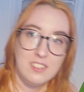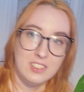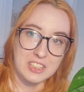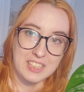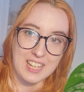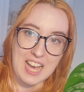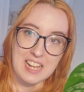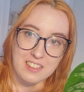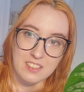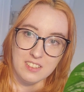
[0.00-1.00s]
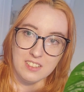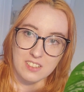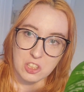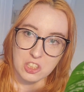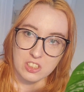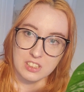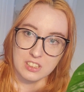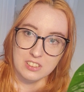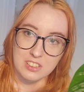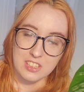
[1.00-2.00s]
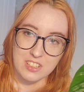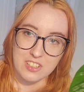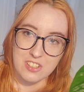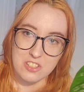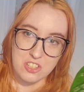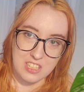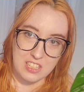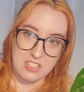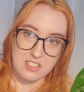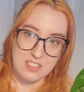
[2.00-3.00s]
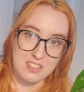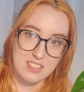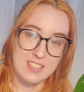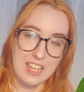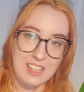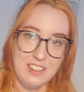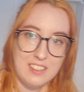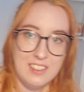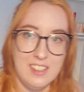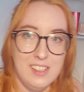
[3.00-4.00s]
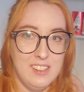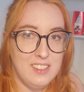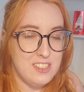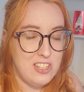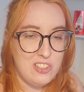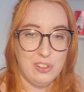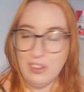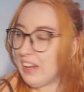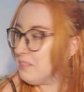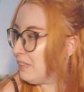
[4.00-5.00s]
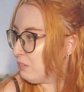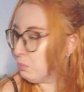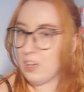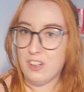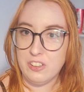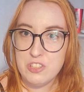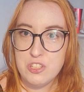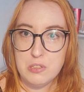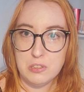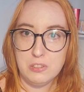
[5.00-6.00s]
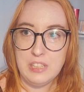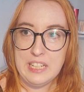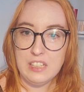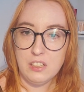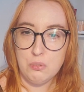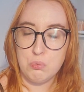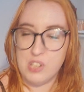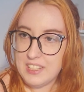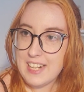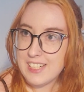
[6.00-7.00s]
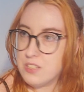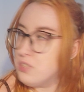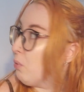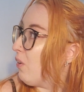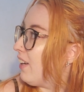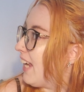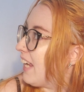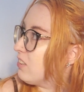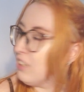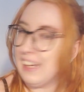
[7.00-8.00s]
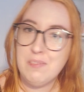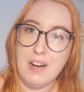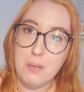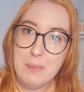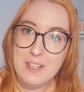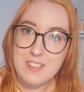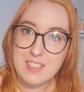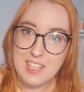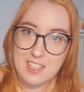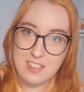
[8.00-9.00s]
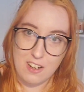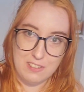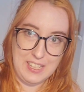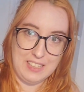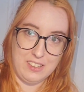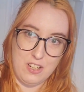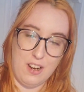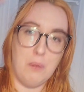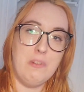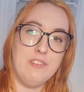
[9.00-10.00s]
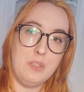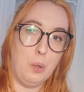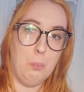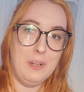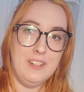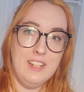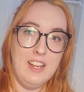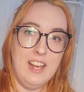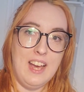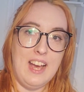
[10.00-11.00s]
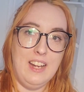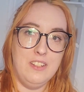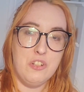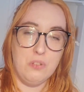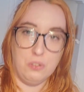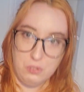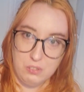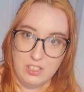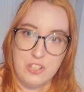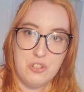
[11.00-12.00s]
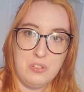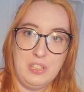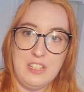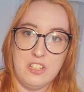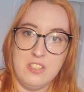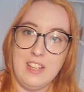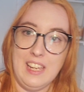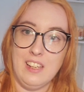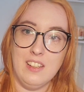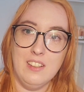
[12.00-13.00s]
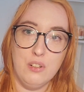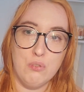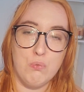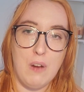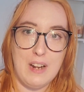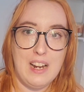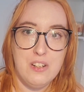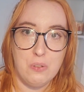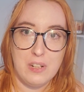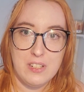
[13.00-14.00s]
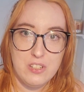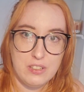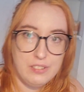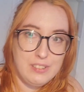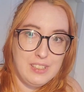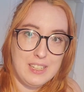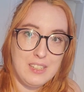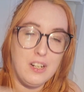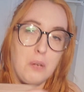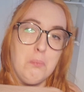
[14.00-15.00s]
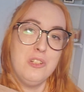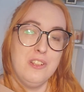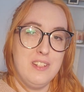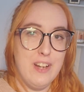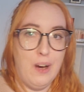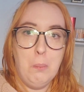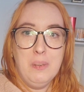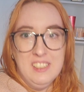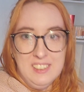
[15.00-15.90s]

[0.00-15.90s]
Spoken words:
look at her, she is insane. She's climbing walls. She'll like run at a door and climb up it to get on like the top if it's open, and she'll literally just like run at a door to get up to the top.